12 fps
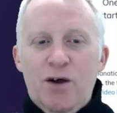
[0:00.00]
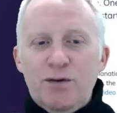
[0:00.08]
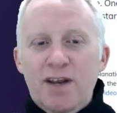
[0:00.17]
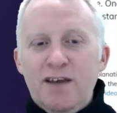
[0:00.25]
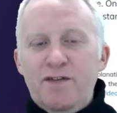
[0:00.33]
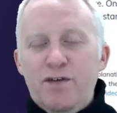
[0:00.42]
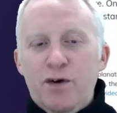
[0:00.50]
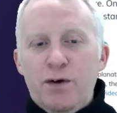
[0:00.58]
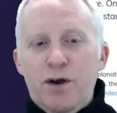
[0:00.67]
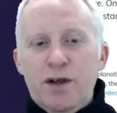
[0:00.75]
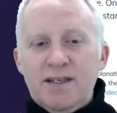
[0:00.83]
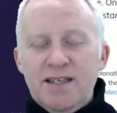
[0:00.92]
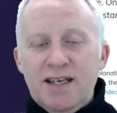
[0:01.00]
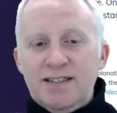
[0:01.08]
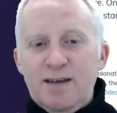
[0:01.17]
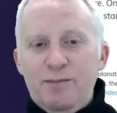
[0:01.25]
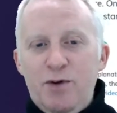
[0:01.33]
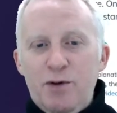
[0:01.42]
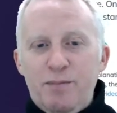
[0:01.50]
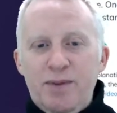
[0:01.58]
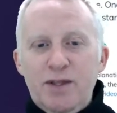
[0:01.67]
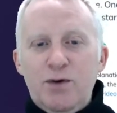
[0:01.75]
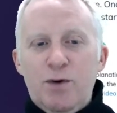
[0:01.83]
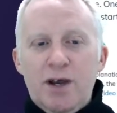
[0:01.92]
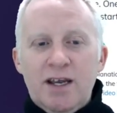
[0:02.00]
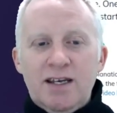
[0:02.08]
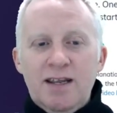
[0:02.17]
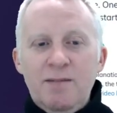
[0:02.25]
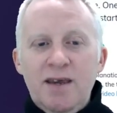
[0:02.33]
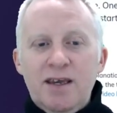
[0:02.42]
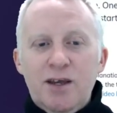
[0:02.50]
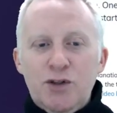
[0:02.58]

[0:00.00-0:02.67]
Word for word: Unlike, for example, Bitcoin Nimiq